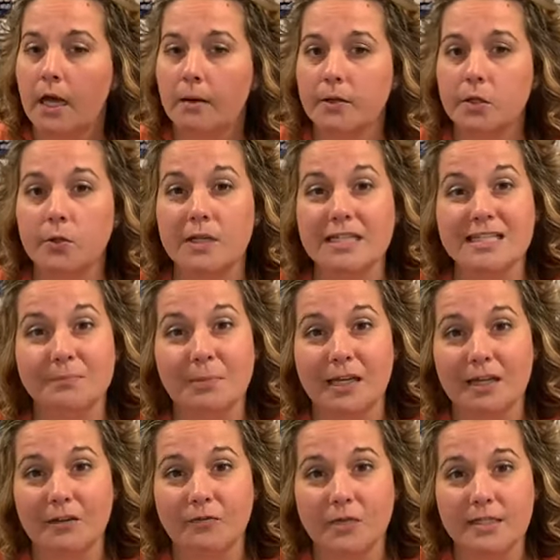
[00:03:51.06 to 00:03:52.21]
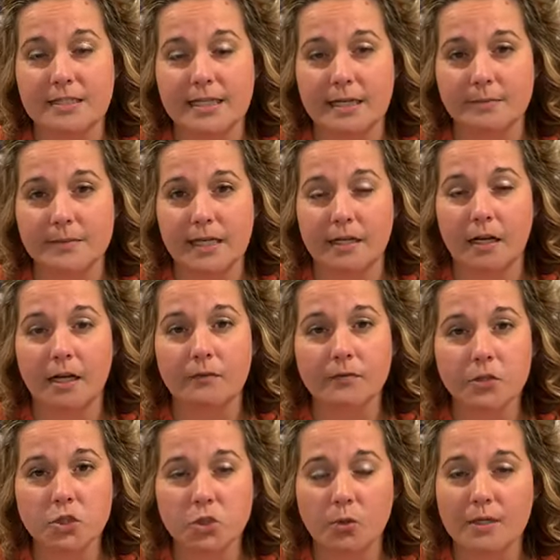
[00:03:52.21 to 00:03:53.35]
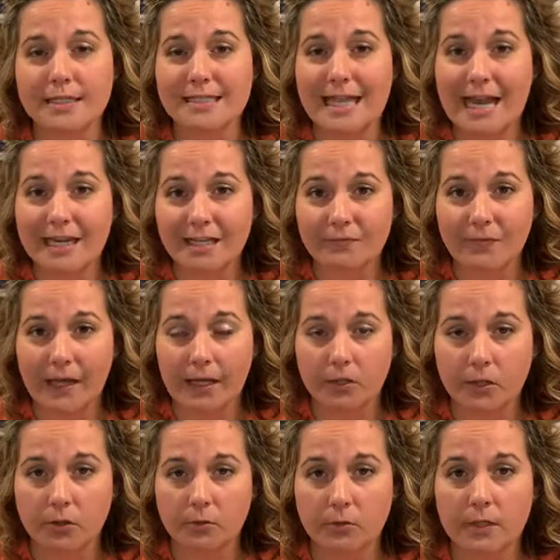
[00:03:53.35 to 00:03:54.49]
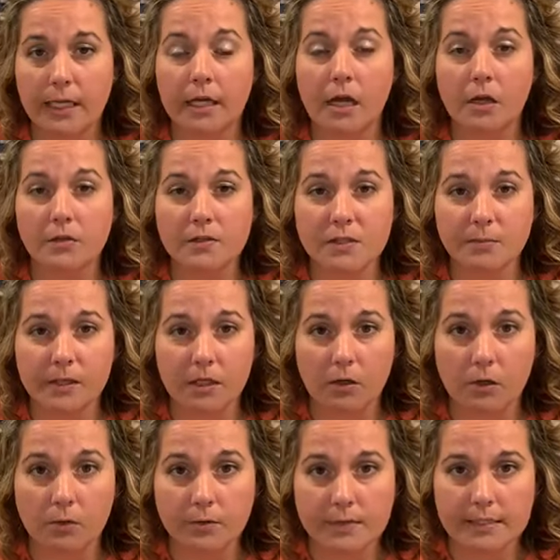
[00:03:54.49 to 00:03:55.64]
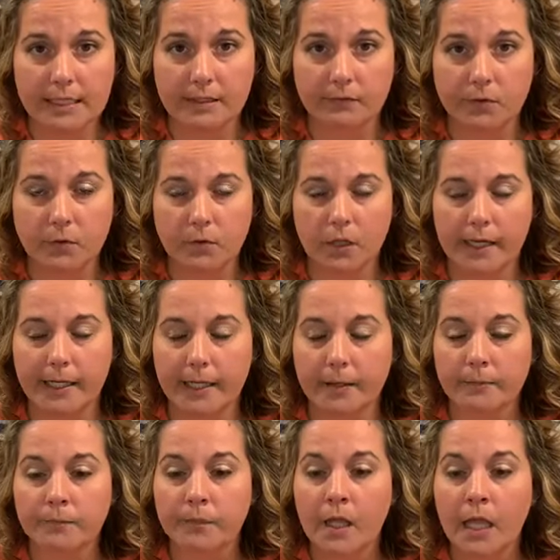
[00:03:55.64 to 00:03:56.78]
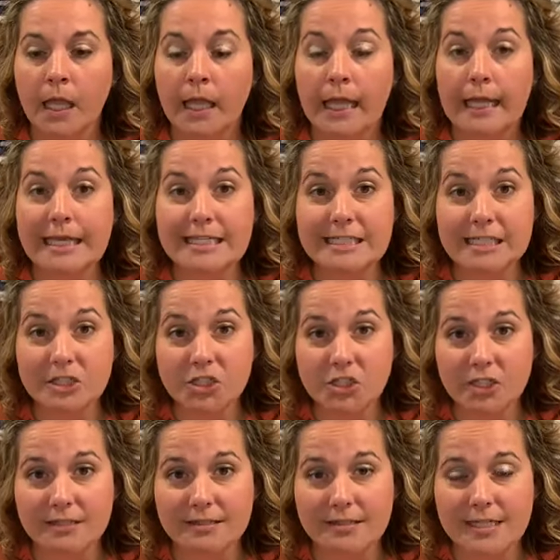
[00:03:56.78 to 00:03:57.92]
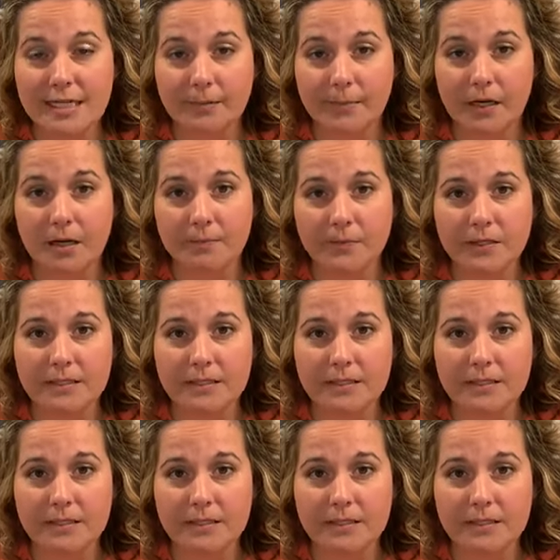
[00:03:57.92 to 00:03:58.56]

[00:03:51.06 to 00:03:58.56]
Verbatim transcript: Uh, you get to pick a free stamp set of your choice, any value, can also be a host set if you'd like. In addition, Stampin' Up!